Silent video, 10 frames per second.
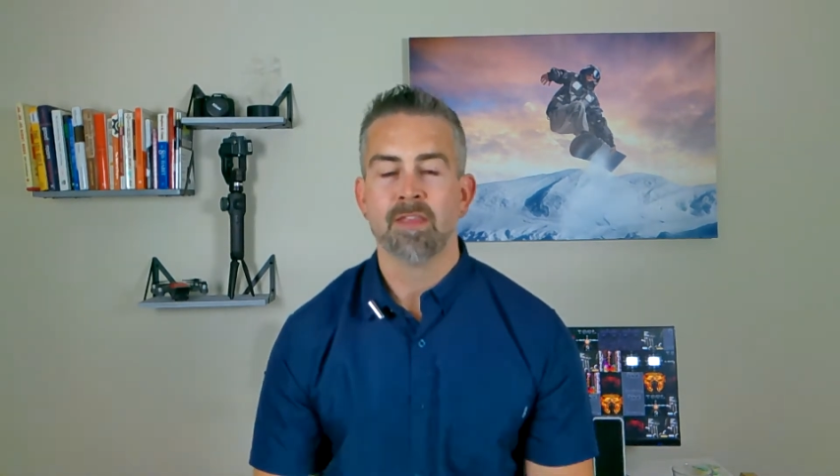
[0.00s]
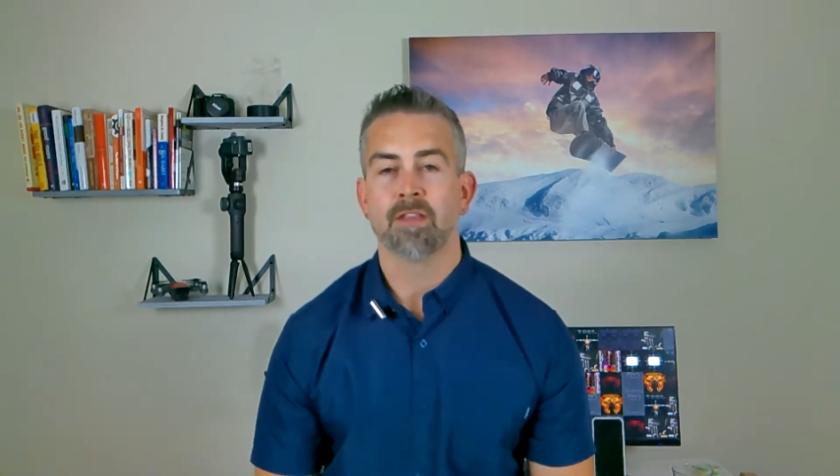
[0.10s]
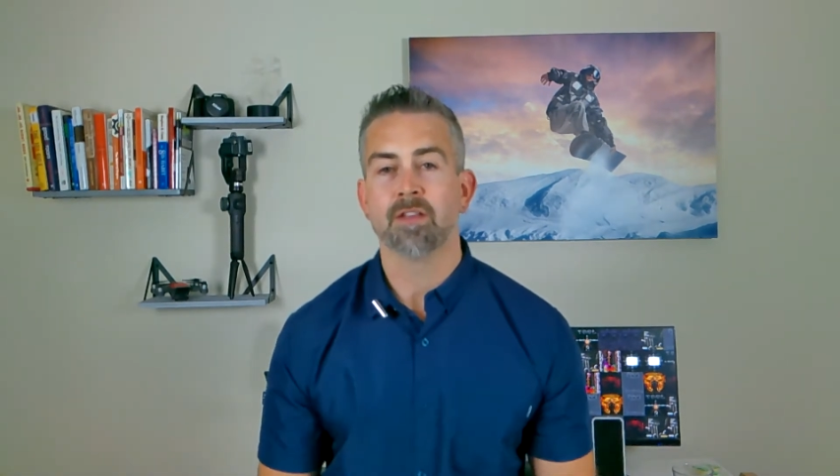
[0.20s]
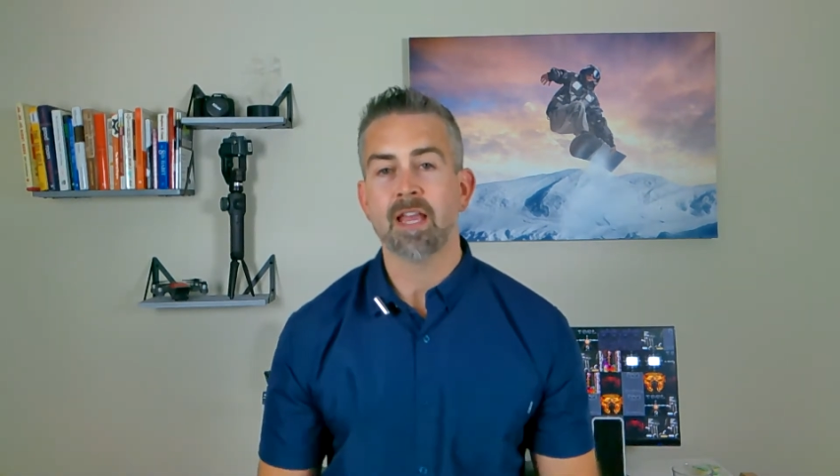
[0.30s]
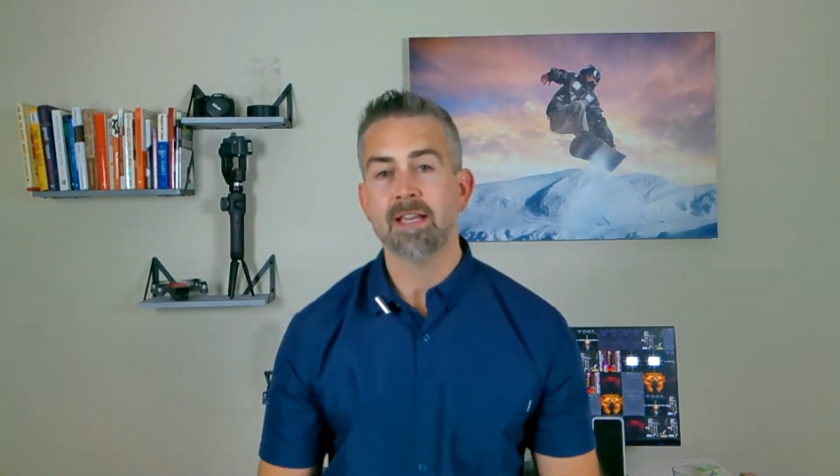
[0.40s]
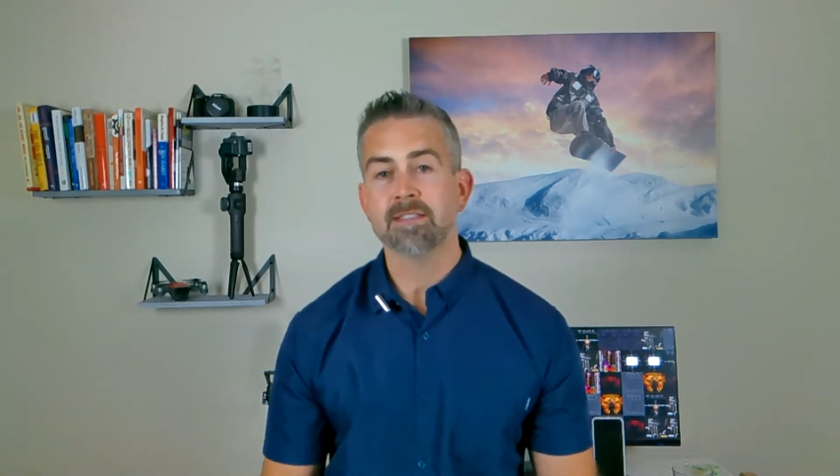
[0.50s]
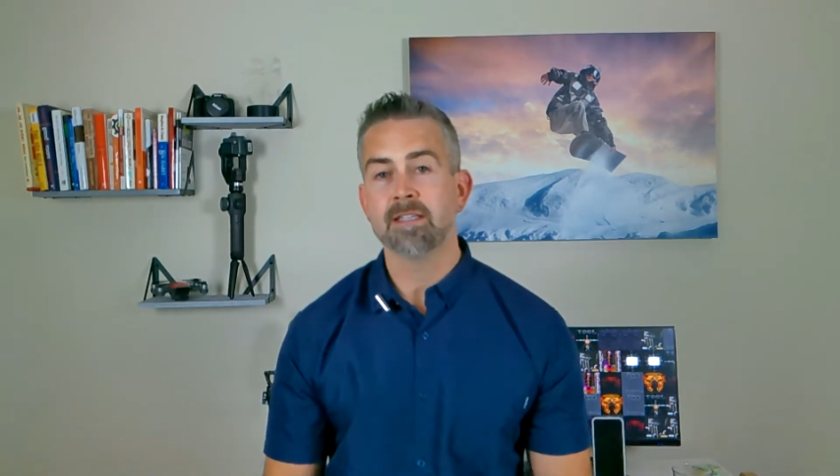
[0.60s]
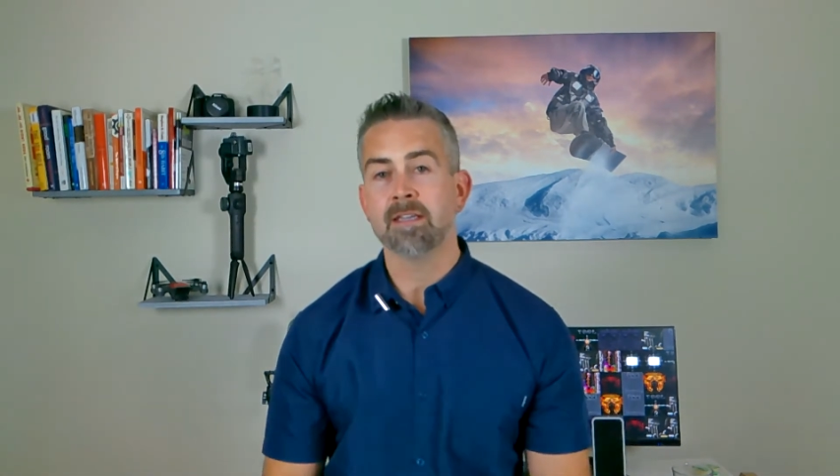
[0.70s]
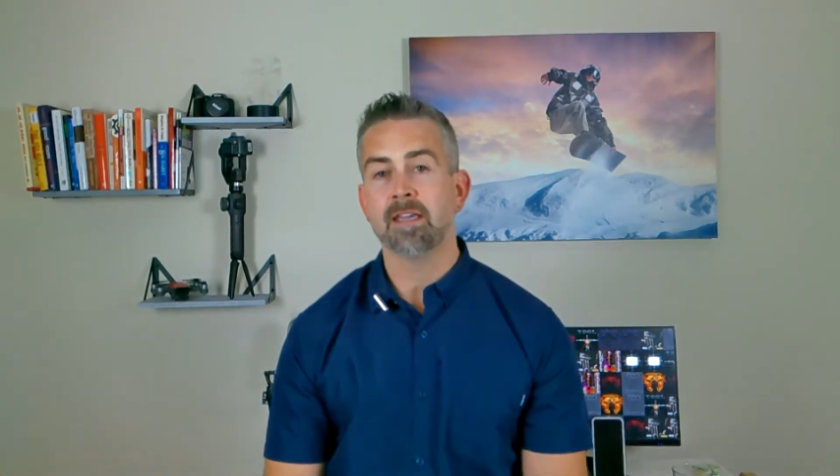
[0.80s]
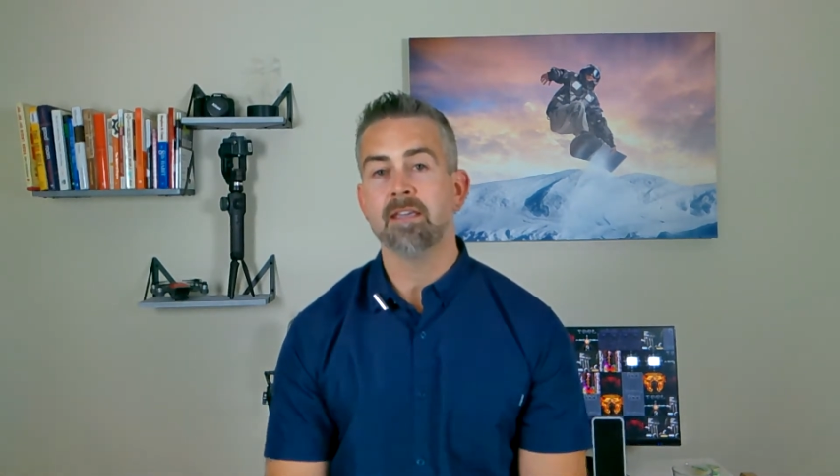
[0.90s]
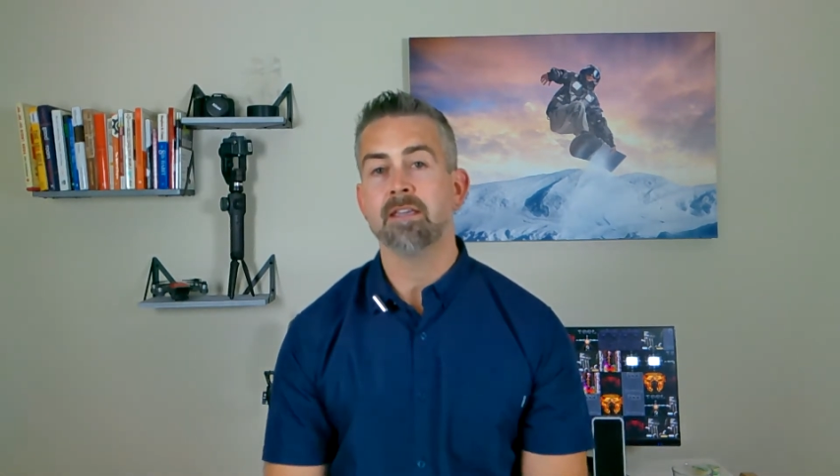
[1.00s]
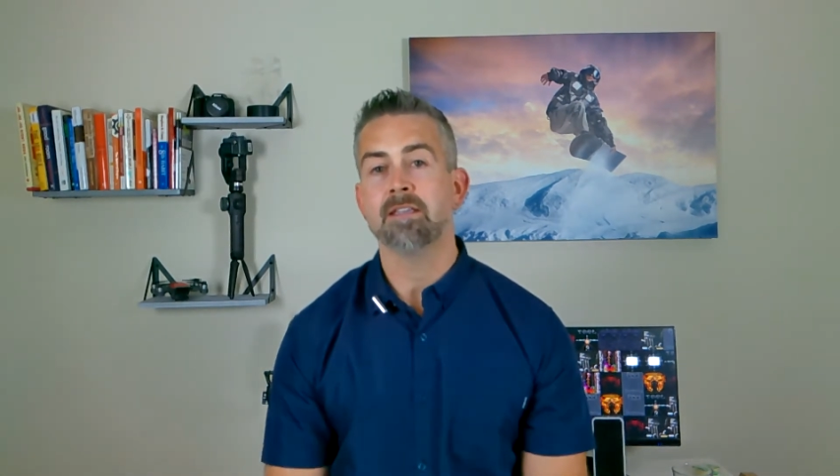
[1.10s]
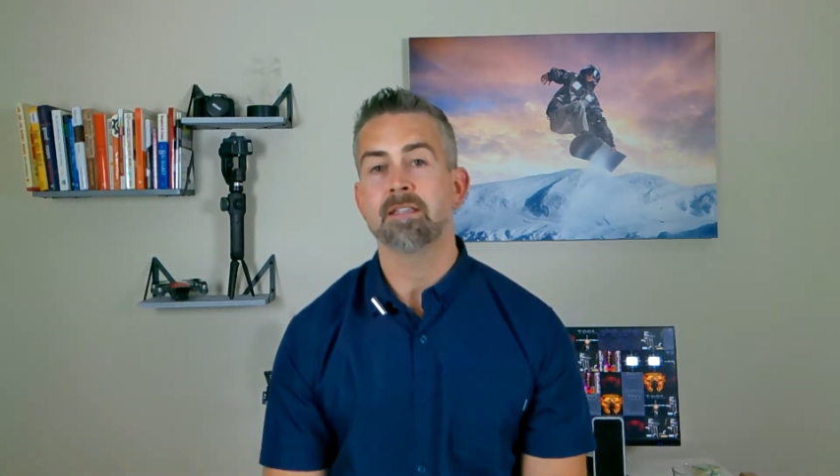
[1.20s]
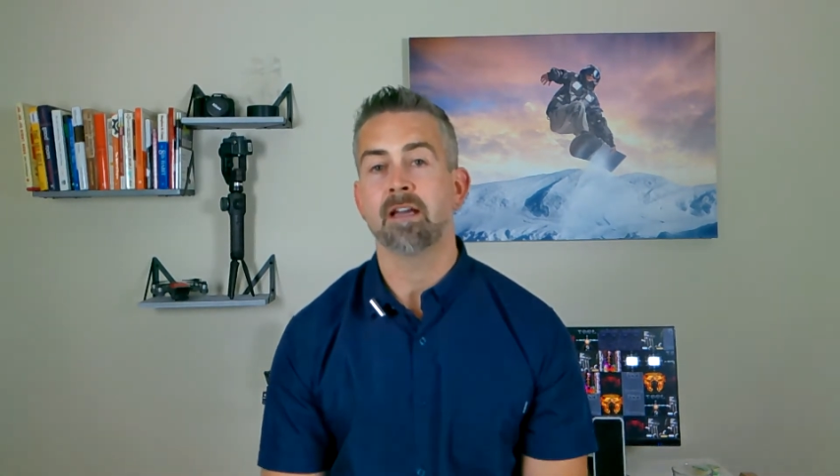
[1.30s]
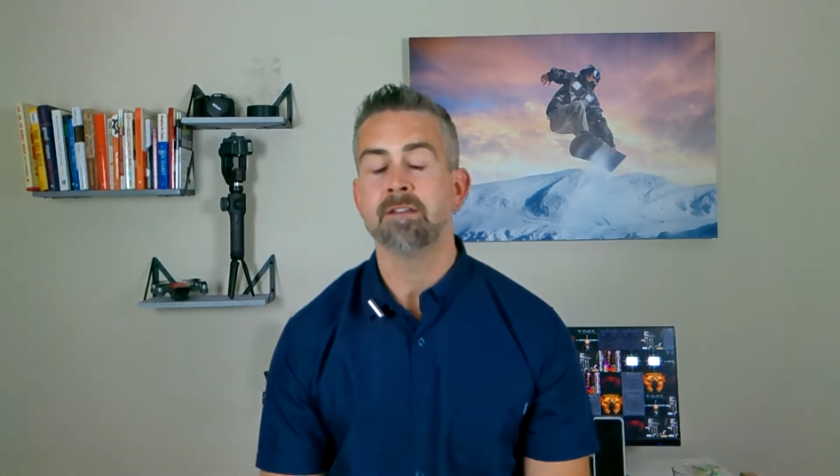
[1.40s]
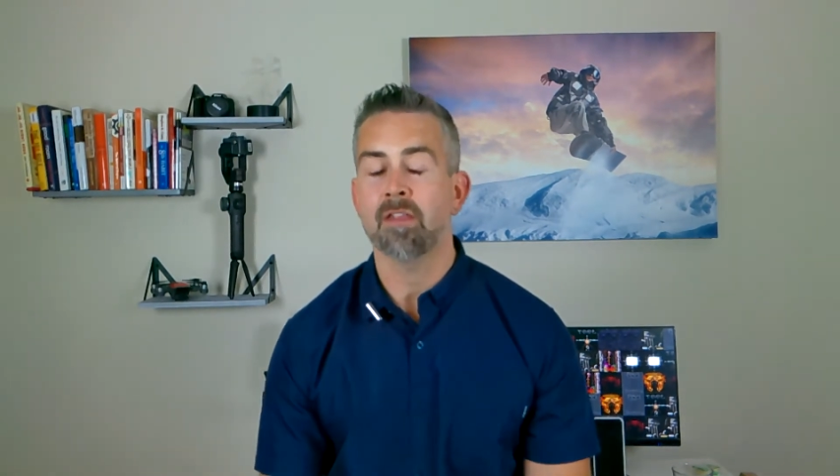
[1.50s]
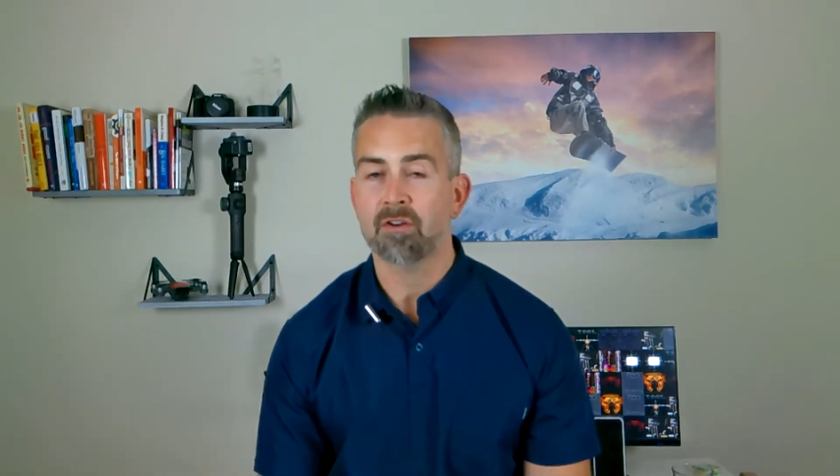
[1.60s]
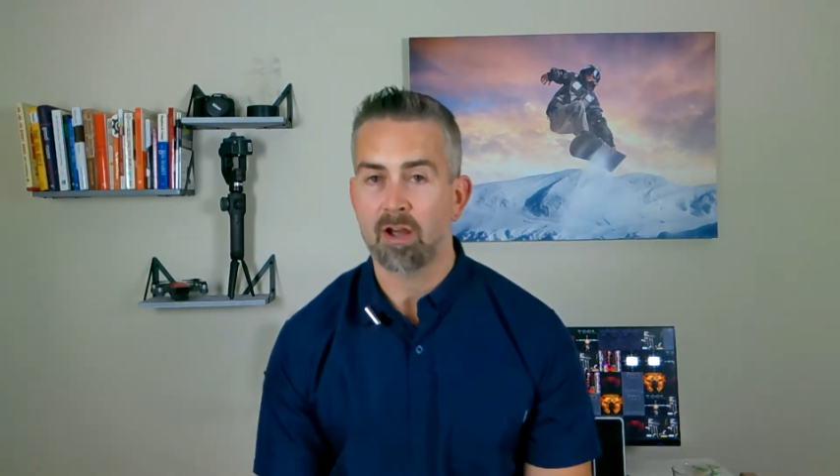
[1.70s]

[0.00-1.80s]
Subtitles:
Now, the last thing is another